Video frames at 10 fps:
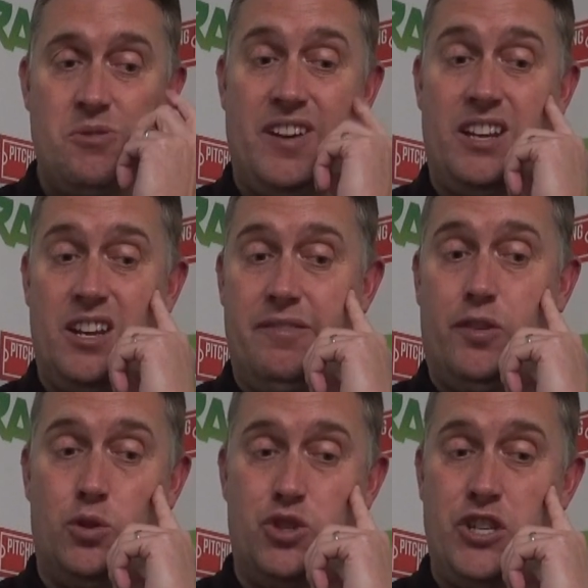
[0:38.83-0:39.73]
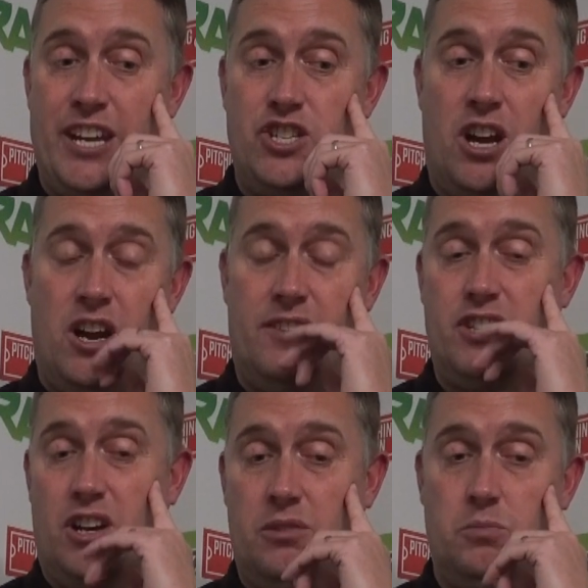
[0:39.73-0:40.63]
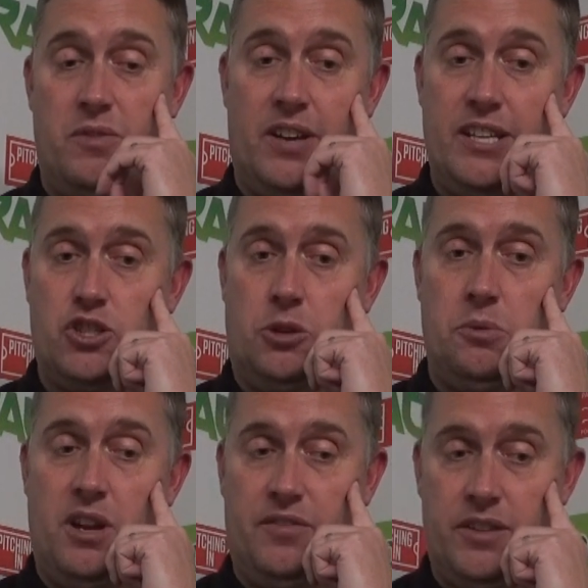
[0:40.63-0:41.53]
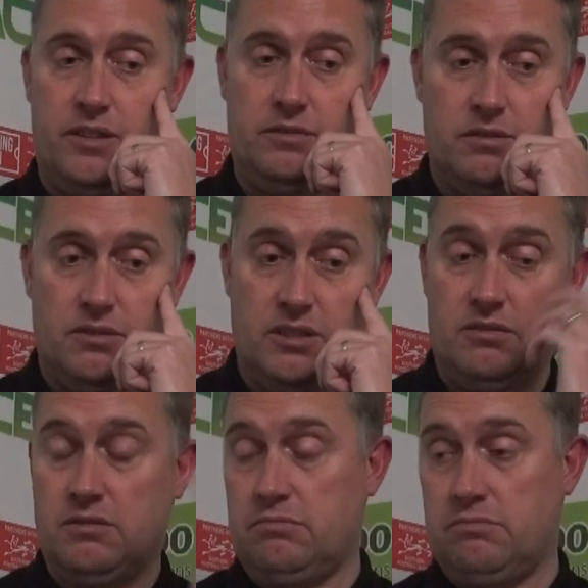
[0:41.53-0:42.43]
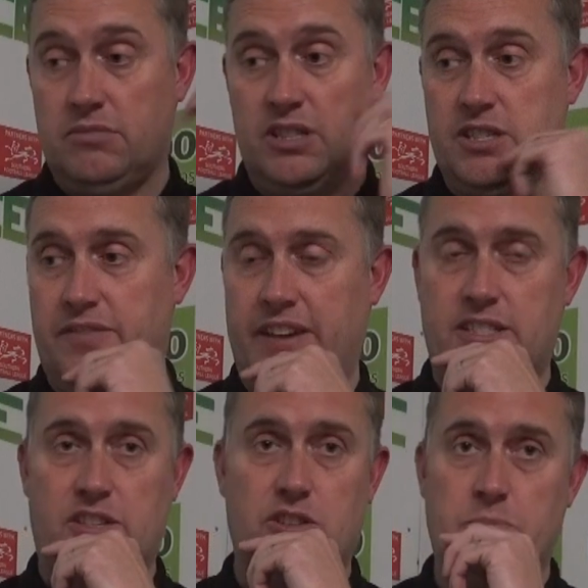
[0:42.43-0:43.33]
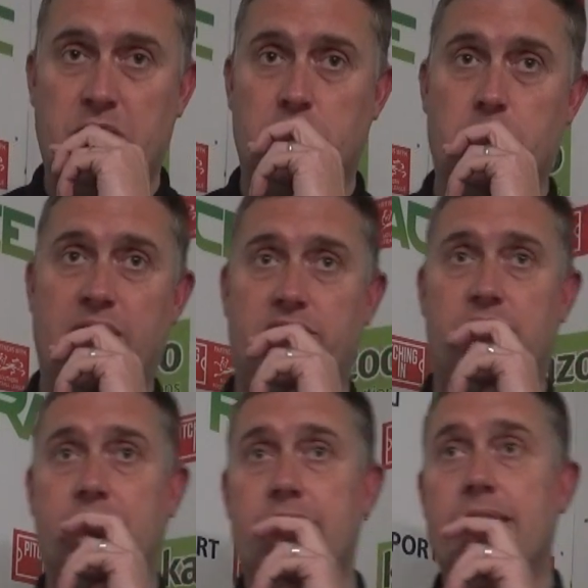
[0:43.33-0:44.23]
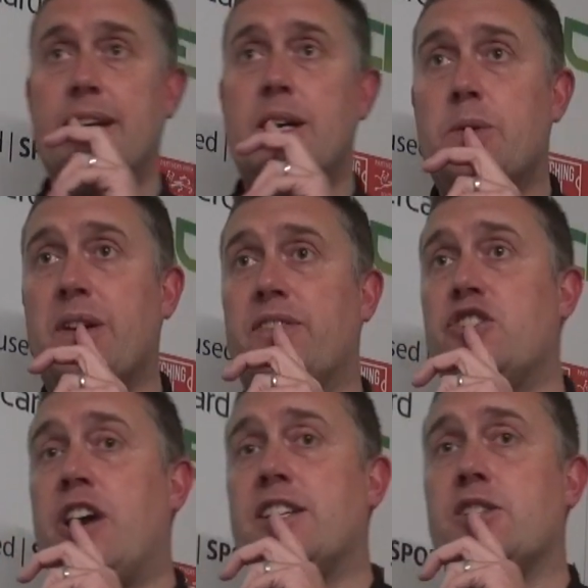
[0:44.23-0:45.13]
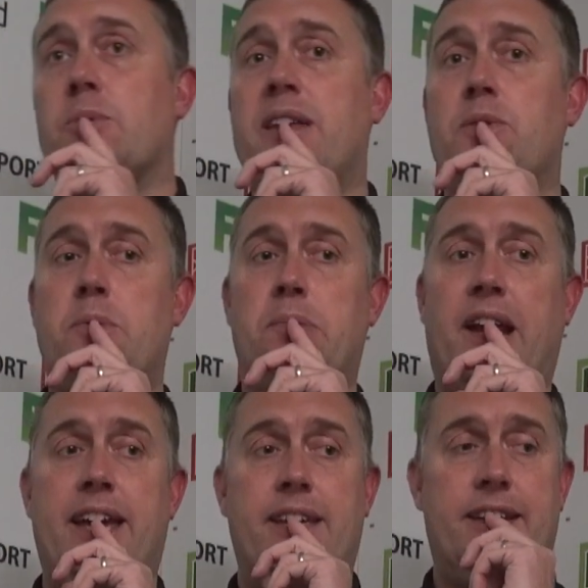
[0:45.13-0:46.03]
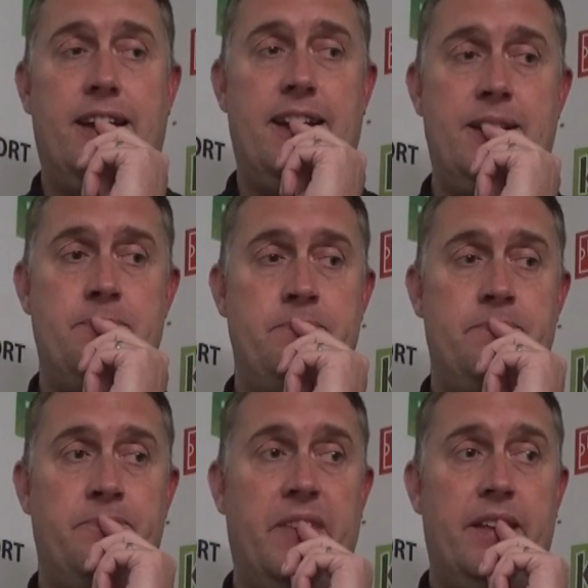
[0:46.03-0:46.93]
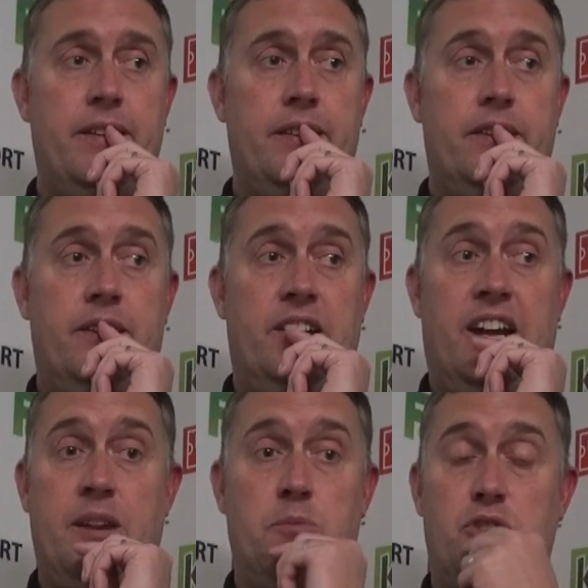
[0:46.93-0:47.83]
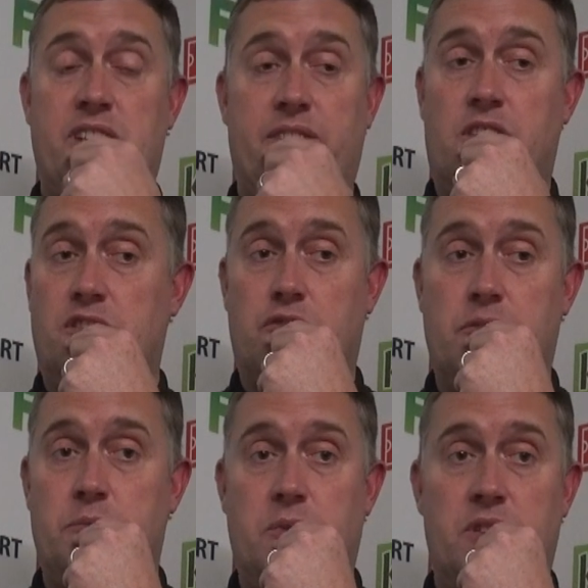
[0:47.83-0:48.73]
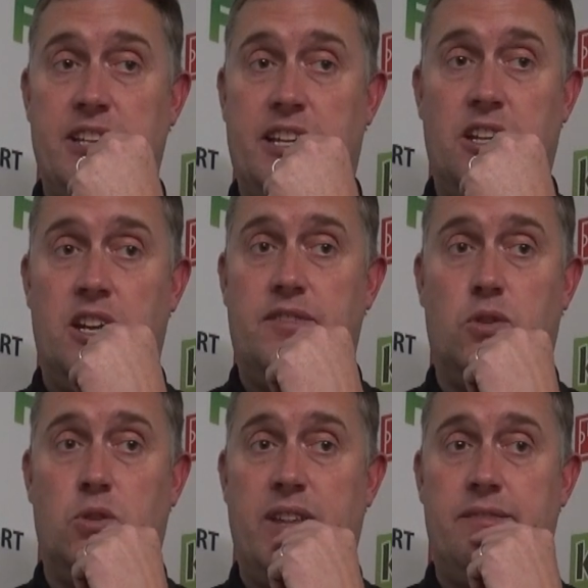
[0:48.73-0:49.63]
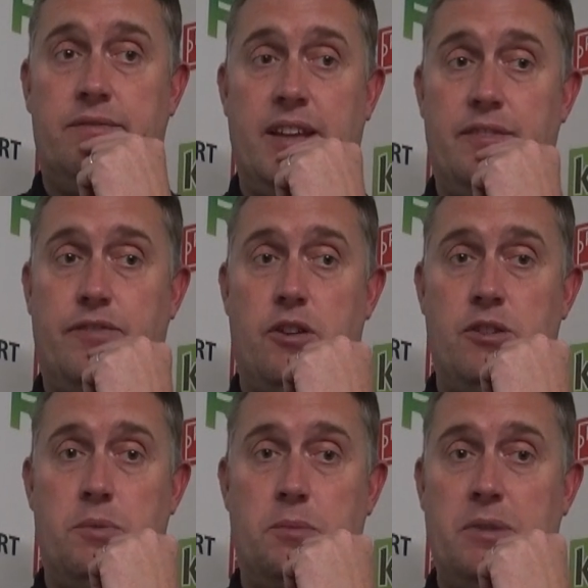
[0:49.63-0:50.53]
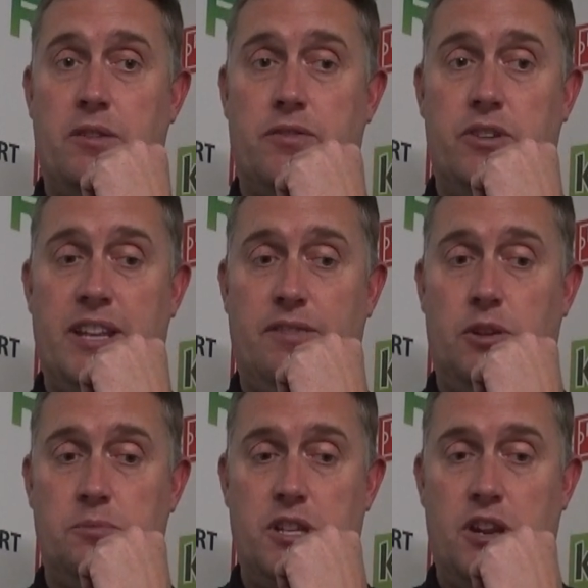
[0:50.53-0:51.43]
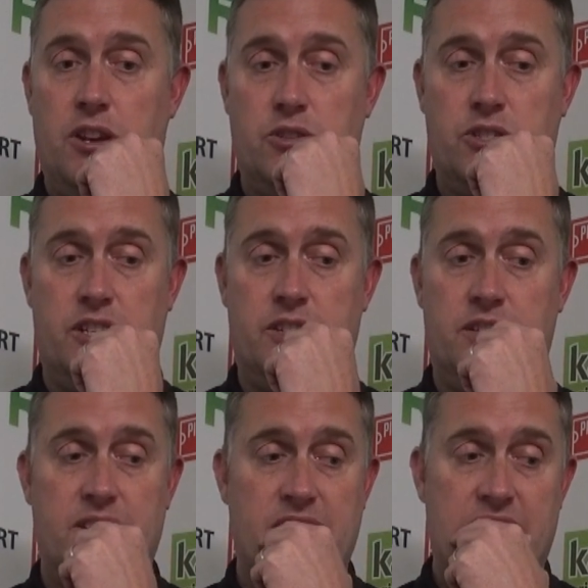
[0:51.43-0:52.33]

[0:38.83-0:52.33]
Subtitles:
We've had an enforced change at half time with Leeds coming off that's affected us because we have to change the way that we play. And then we just haven't got to grips with it second half at all. They've thrown the big man up front, they've lumped it on us, and